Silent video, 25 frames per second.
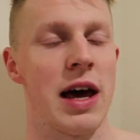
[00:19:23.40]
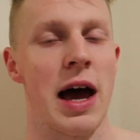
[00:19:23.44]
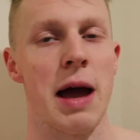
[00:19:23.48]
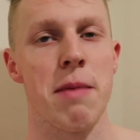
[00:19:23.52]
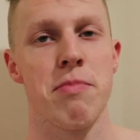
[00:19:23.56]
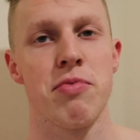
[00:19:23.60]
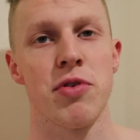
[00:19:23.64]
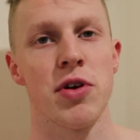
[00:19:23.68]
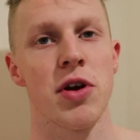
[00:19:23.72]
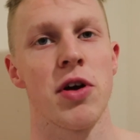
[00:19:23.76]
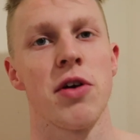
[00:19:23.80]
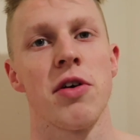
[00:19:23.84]

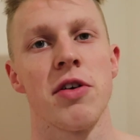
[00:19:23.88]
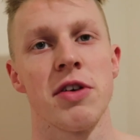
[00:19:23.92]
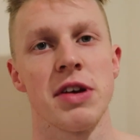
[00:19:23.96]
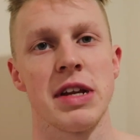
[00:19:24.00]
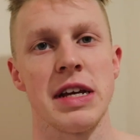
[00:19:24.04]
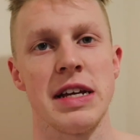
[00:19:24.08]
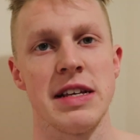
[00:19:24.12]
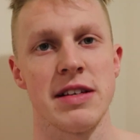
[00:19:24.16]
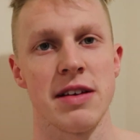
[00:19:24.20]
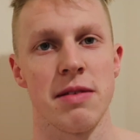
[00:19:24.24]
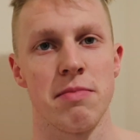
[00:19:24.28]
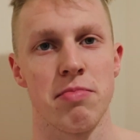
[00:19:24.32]
I
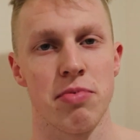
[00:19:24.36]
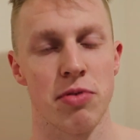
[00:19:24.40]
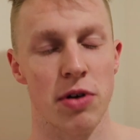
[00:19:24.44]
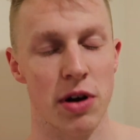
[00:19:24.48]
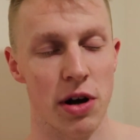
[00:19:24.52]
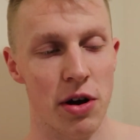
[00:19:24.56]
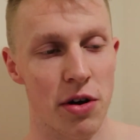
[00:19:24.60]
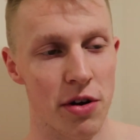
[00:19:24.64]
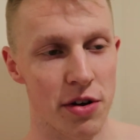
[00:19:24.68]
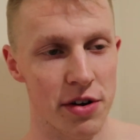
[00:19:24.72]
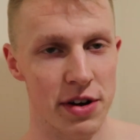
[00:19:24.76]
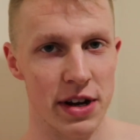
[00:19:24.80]

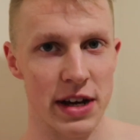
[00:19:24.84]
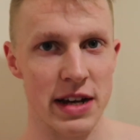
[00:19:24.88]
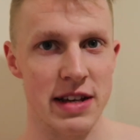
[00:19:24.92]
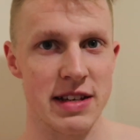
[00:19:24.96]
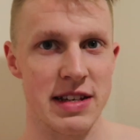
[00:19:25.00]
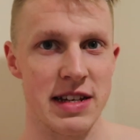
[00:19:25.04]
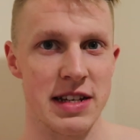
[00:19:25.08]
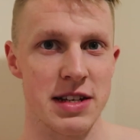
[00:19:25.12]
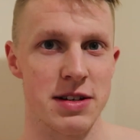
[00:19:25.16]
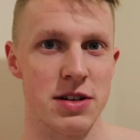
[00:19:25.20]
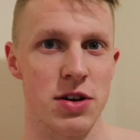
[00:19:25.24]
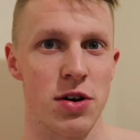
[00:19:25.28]

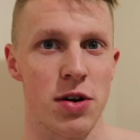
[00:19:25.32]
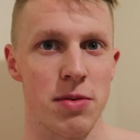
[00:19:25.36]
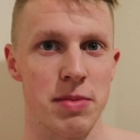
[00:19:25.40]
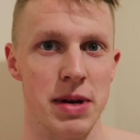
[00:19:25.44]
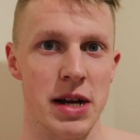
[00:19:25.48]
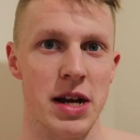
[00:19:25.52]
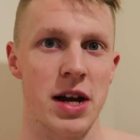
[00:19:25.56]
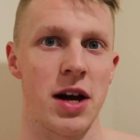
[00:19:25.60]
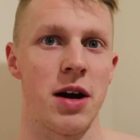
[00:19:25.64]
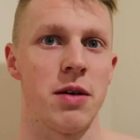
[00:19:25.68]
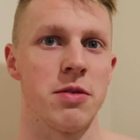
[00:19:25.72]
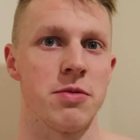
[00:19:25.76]
prioritize eating all
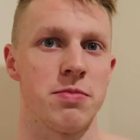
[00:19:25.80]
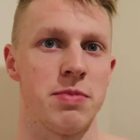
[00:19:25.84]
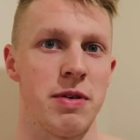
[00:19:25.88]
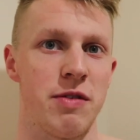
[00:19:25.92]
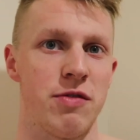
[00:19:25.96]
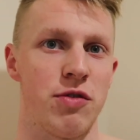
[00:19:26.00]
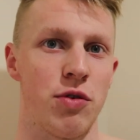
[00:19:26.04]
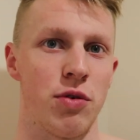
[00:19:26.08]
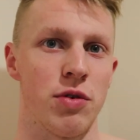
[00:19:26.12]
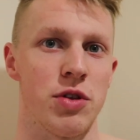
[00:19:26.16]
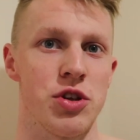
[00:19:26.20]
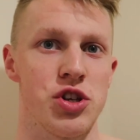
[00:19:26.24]
my carbs
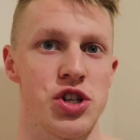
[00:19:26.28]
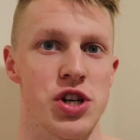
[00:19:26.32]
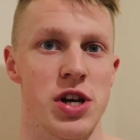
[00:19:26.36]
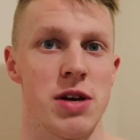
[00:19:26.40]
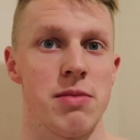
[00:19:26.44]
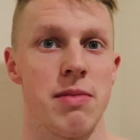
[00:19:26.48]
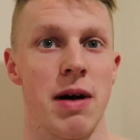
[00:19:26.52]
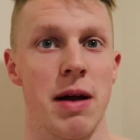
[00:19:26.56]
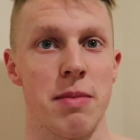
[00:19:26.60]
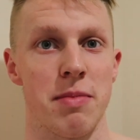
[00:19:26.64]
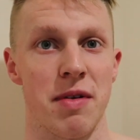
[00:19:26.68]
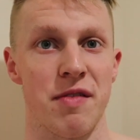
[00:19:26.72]
before the
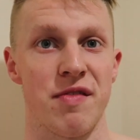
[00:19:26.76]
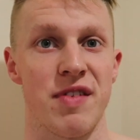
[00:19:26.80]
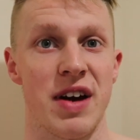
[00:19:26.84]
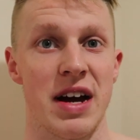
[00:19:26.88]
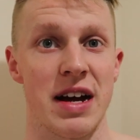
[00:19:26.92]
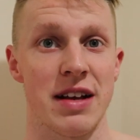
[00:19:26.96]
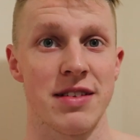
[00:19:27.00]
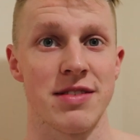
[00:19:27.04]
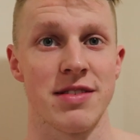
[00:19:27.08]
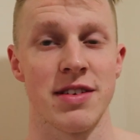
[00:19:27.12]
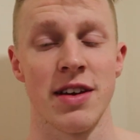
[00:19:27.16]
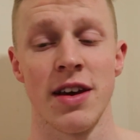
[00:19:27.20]
gym and my
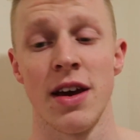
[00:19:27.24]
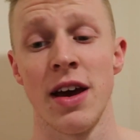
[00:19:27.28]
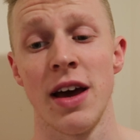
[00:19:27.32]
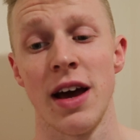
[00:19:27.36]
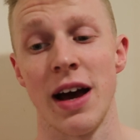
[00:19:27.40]
fats.